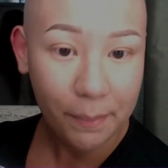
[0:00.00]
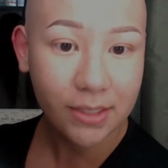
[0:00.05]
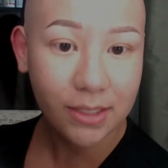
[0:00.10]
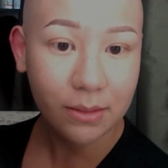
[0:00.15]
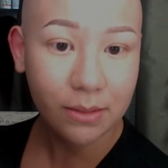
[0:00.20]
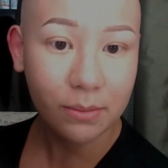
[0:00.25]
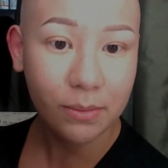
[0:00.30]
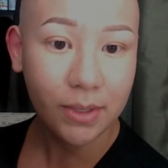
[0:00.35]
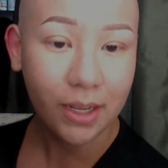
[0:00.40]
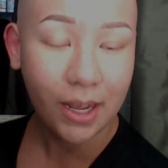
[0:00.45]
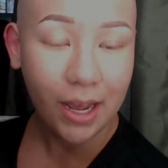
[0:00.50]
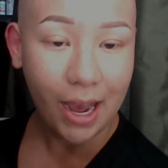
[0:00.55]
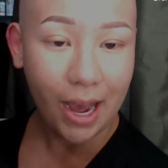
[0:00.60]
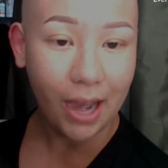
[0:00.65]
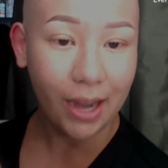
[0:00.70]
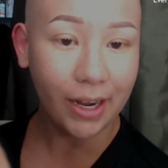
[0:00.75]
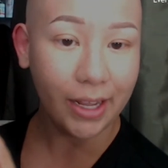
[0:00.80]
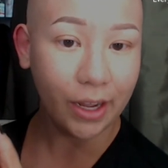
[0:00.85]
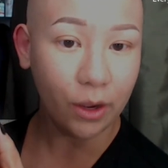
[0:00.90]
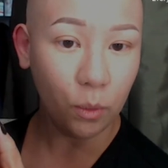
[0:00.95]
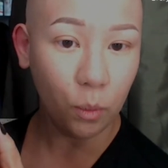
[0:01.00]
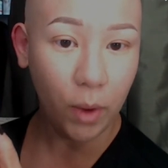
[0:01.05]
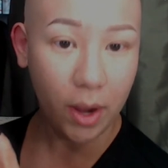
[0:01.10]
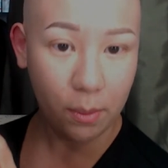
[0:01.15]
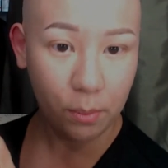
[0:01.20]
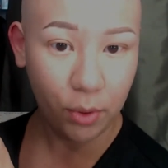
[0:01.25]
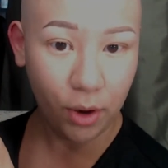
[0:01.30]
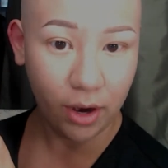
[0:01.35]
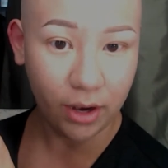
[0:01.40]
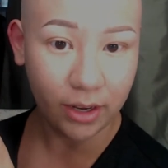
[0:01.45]
And because I'm adding
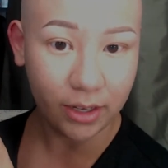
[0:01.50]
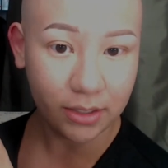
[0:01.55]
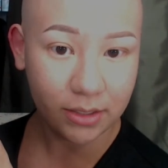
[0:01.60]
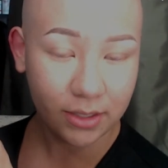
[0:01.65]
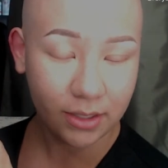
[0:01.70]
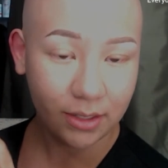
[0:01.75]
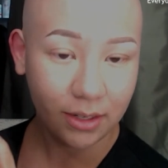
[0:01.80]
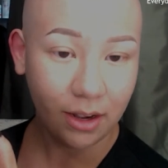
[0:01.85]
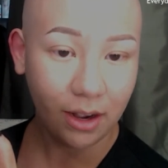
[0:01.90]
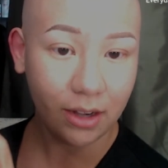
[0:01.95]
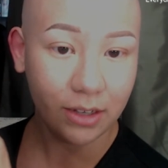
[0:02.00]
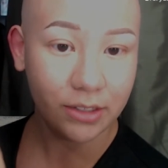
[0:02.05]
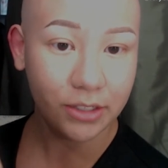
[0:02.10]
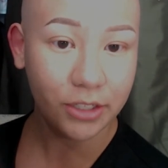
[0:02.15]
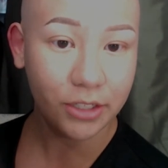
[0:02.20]
a wet product